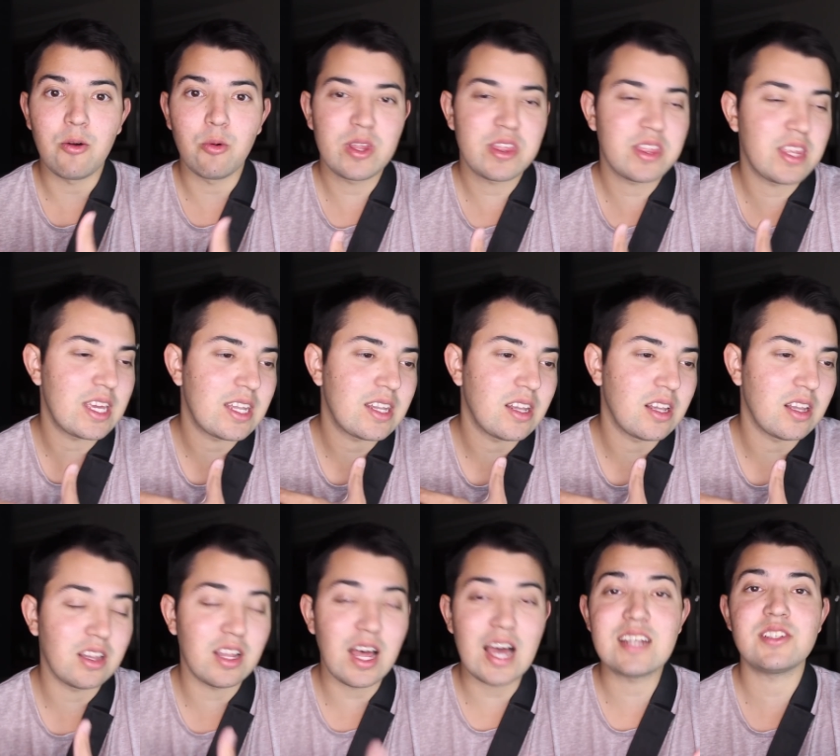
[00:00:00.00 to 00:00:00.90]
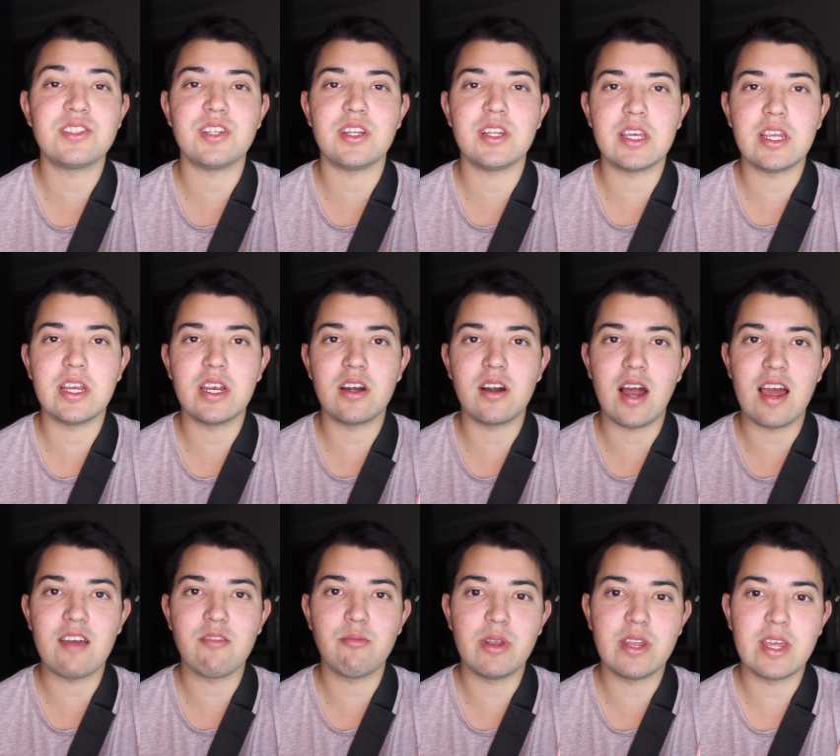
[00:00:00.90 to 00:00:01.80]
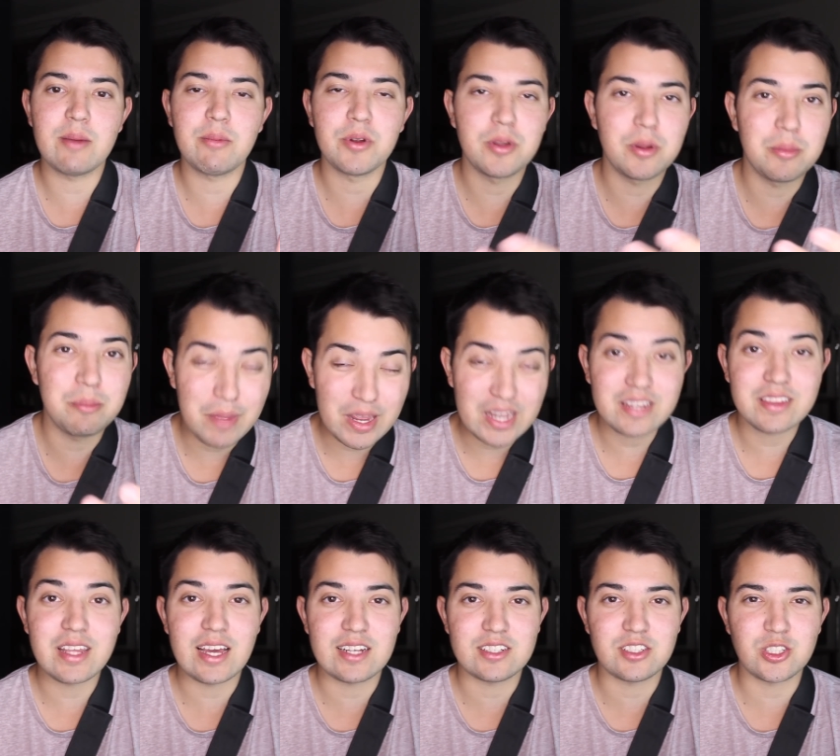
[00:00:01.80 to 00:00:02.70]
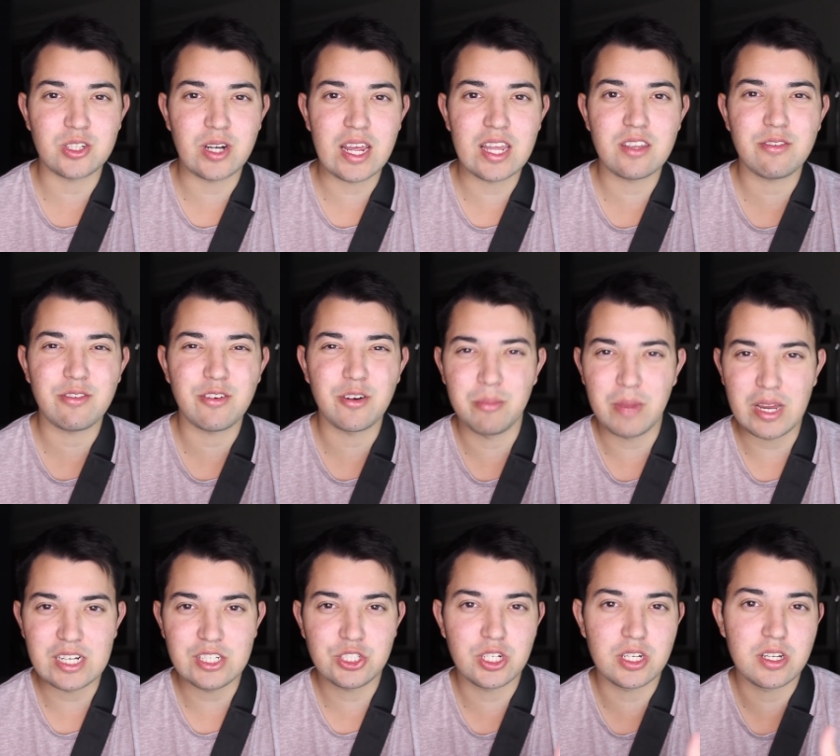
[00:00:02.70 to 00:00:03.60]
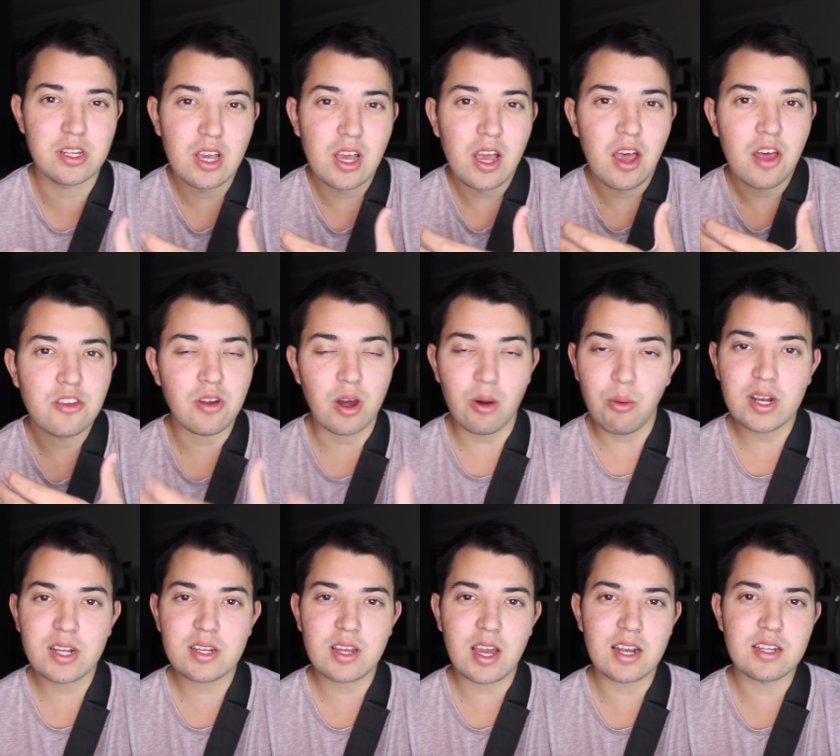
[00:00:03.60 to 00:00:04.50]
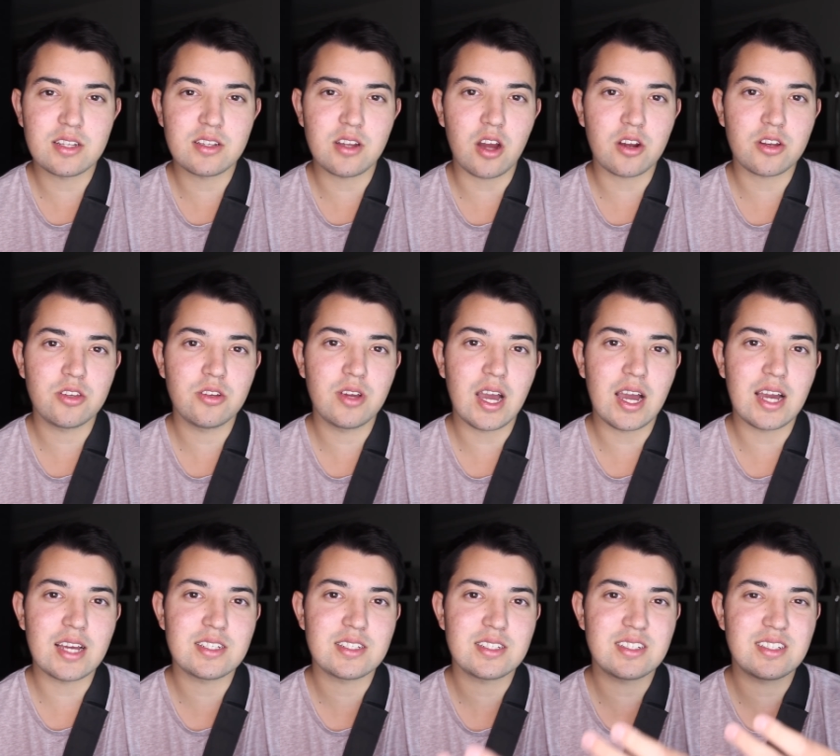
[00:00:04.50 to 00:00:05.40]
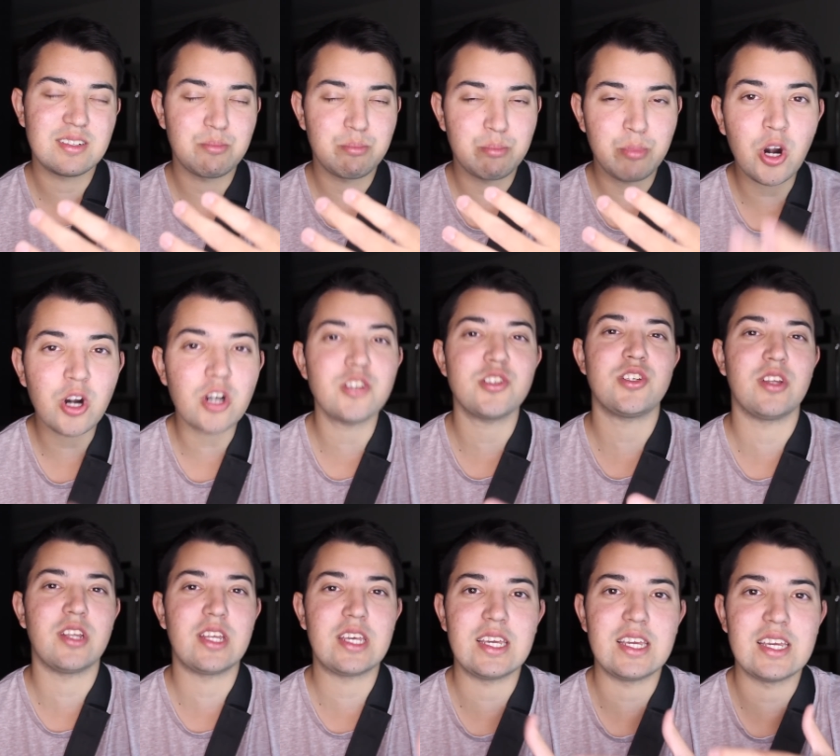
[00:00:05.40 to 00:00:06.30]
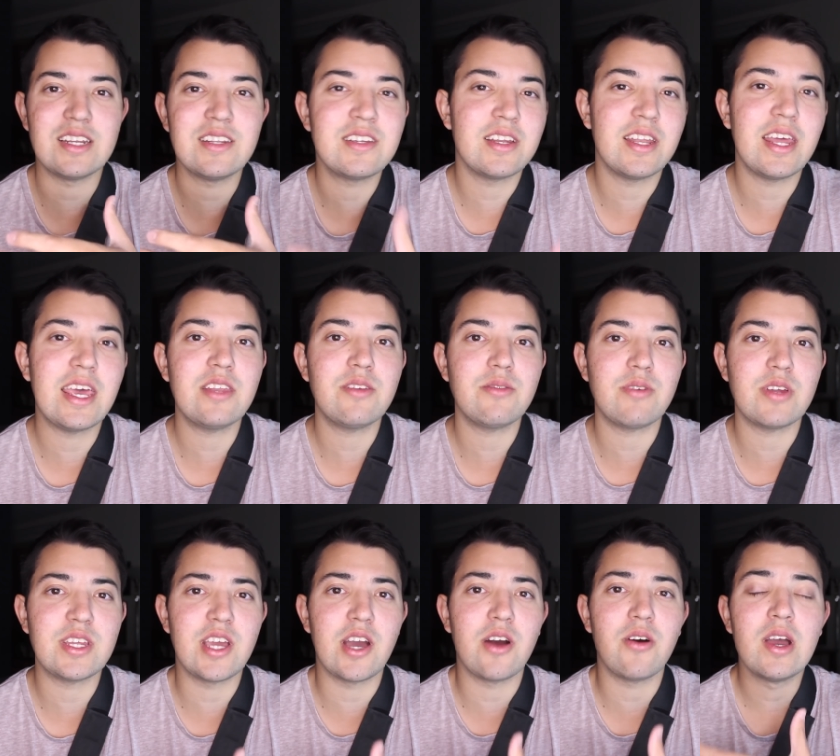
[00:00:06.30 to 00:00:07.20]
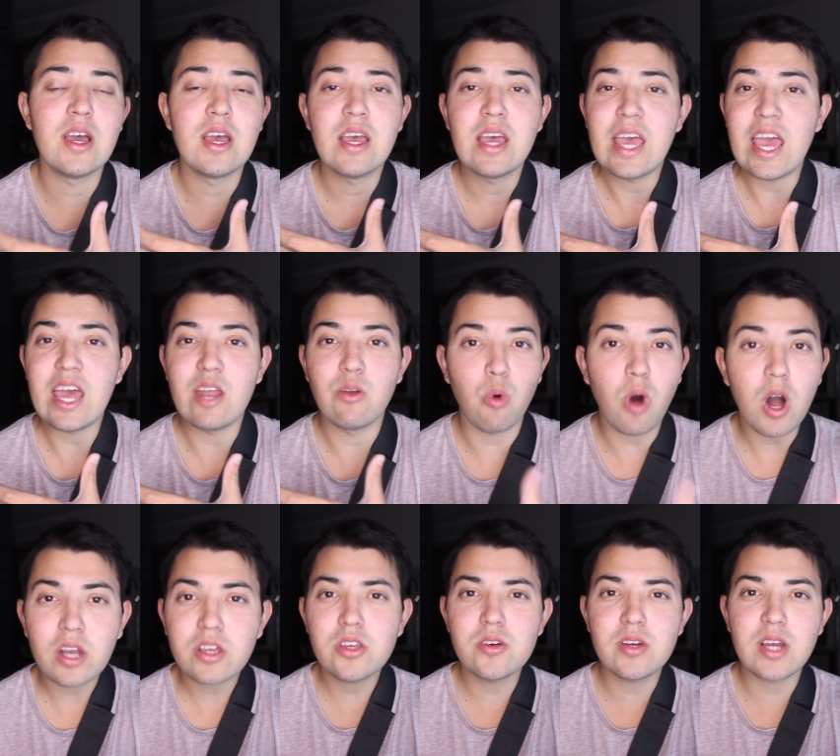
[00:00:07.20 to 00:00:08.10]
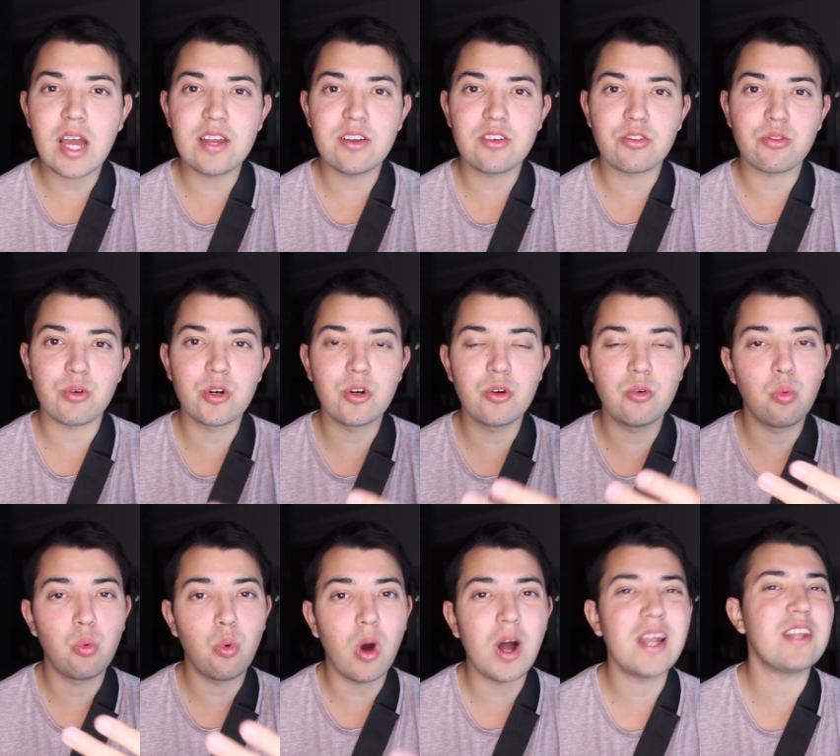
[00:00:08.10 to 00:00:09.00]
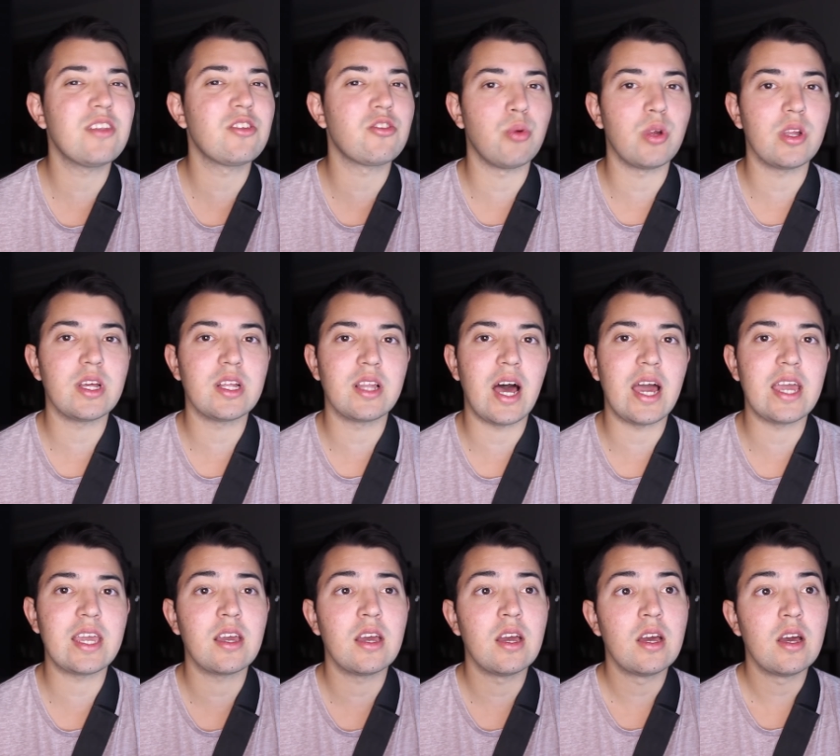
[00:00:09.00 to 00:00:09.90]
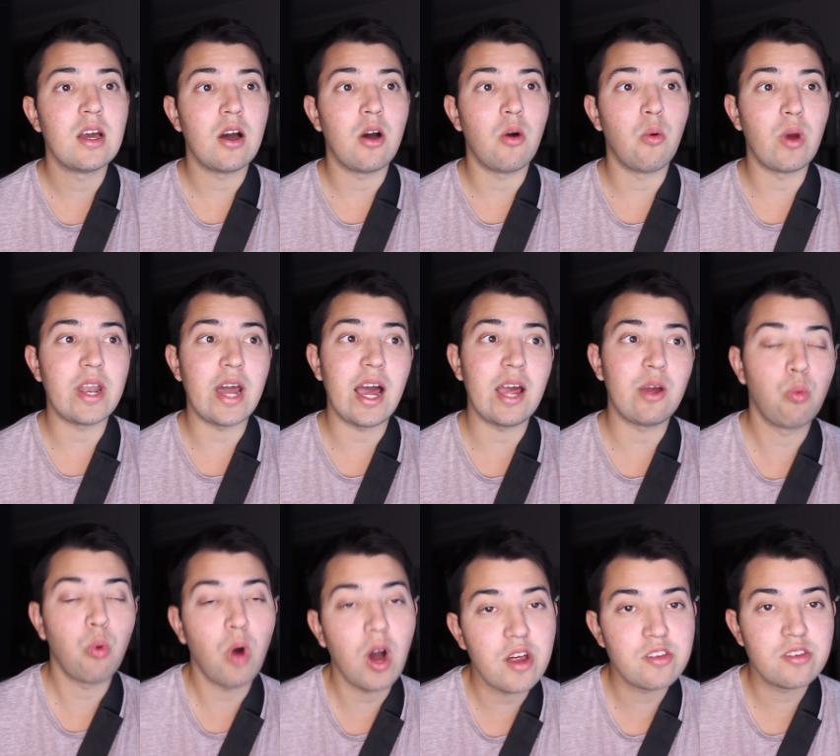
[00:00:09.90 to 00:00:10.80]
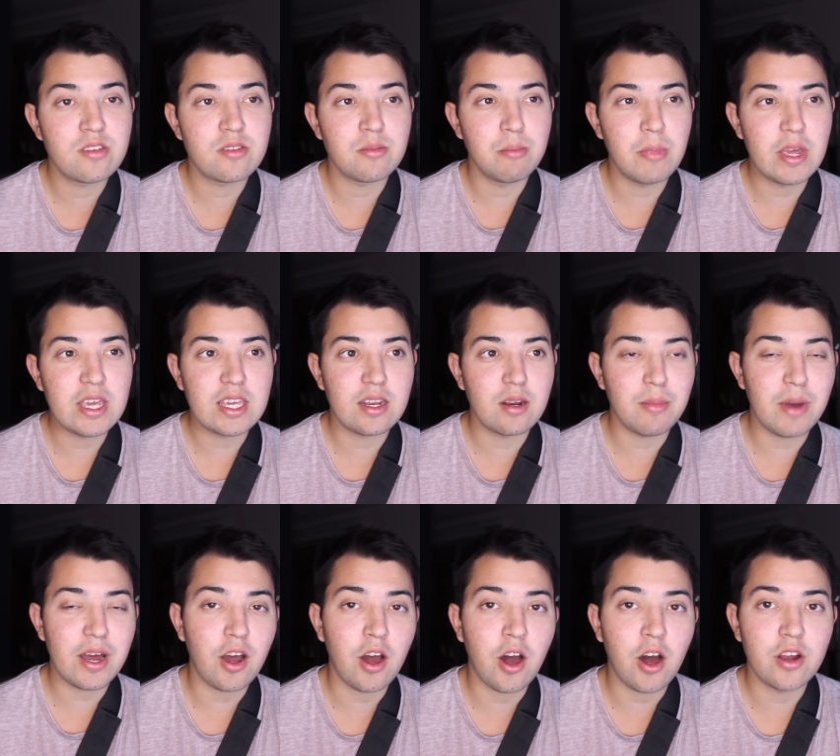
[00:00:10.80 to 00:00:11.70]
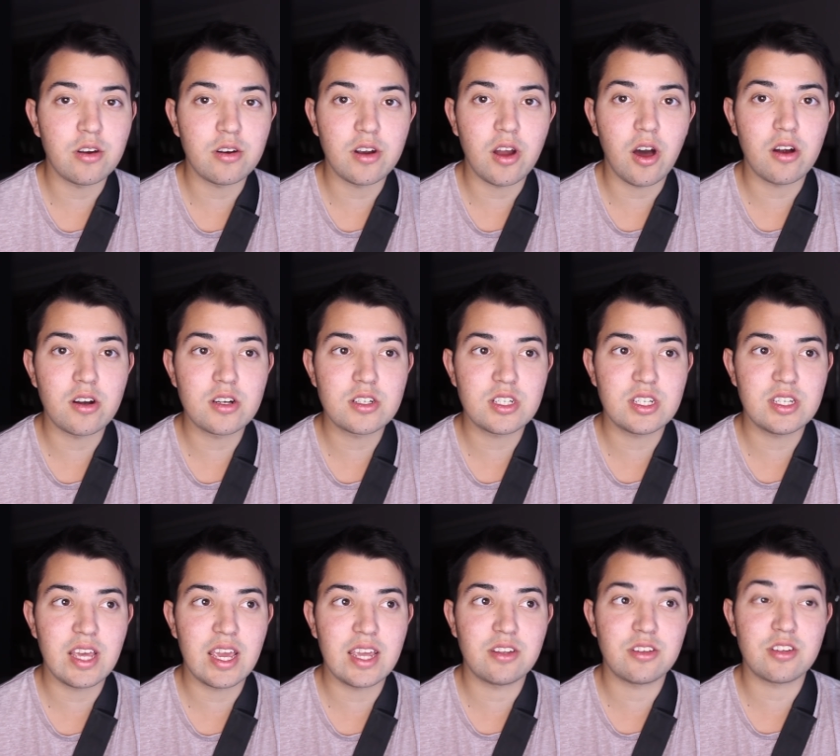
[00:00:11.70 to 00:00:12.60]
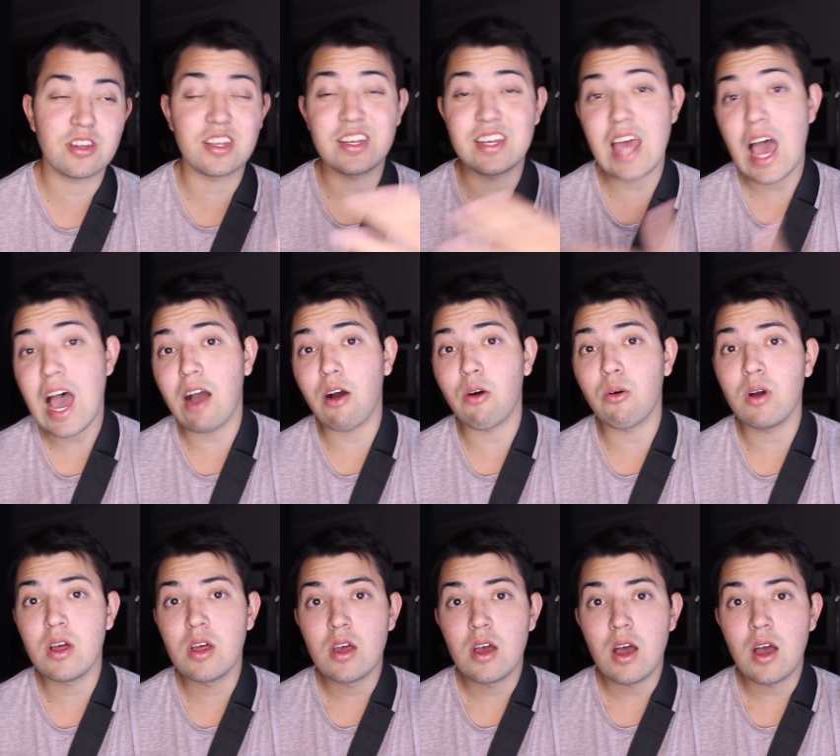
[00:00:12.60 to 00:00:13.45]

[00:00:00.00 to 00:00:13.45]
within less than a year I've been able to make that transformation. So I wanted to kind of talk to you guys personally in today's video and walk you guys through what it's really like when I was making about $100 a day to now